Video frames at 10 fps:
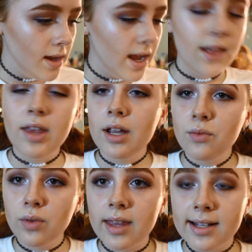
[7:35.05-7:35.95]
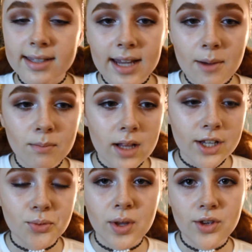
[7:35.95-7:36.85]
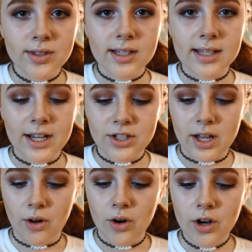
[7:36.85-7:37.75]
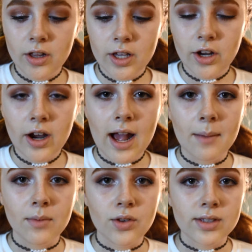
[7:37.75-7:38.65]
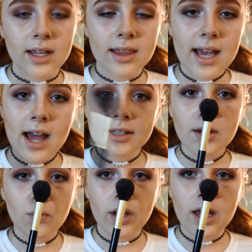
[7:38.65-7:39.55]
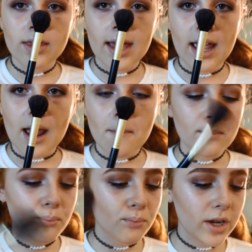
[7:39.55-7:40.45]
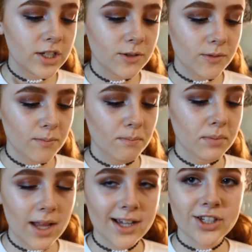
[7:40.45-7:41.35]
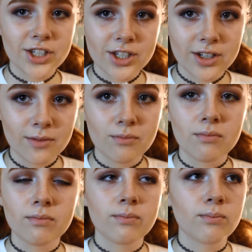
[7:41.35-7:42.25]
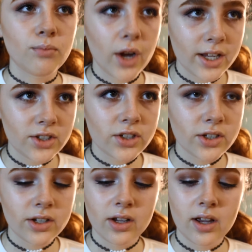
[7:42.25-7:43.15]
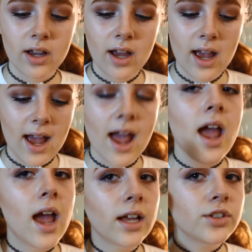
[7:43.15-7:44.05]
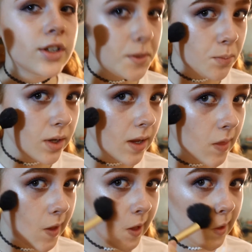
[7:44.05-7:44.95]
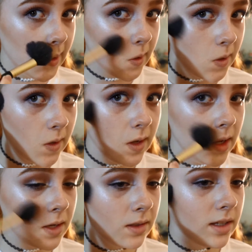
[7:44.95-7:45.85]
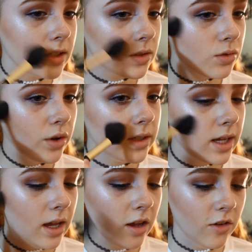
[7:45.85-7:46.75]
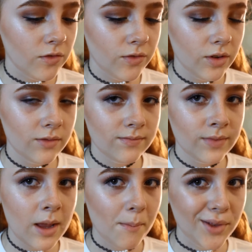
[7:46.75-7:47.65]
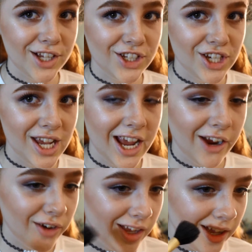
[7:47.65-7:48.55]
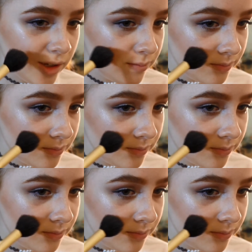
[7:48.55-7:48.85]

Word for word: And then with that same blush we used as eyeshadow earlier, I'm using that with a brush, blush, brush, and just putting that in this sort of blushy area.